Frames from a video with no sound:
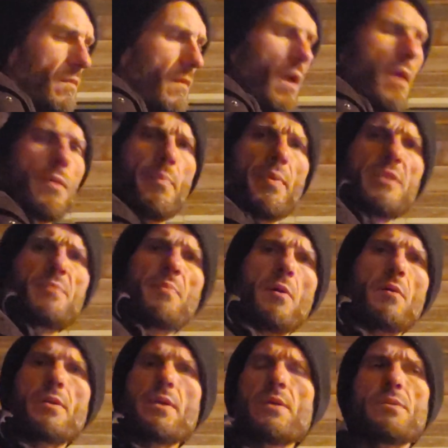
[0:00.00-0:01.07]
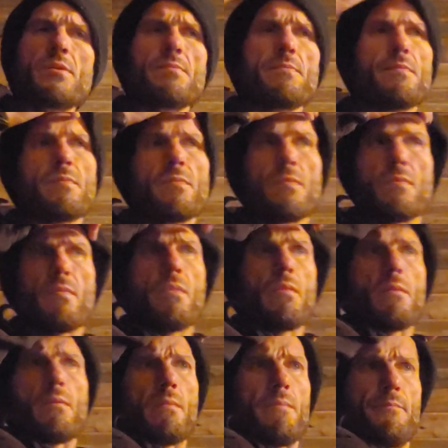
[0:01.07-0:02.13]
And the best part is,
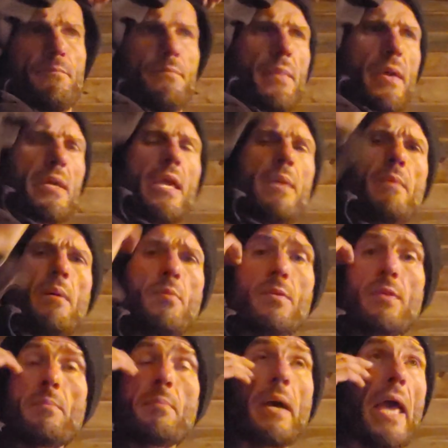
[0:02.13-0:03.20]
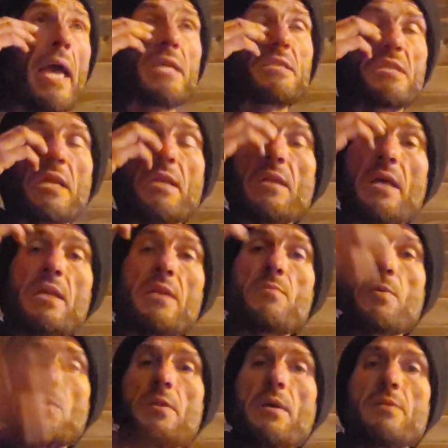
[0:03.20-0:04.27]
I came up with it by accident and I
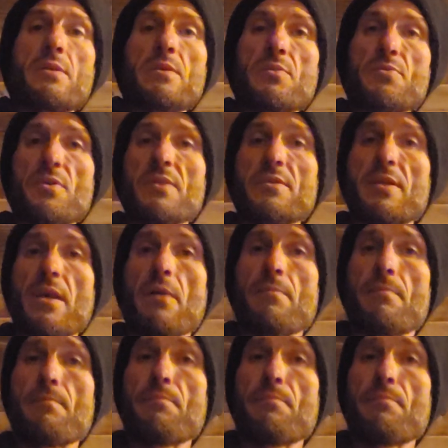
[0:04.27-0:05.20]
didn't realize it just now.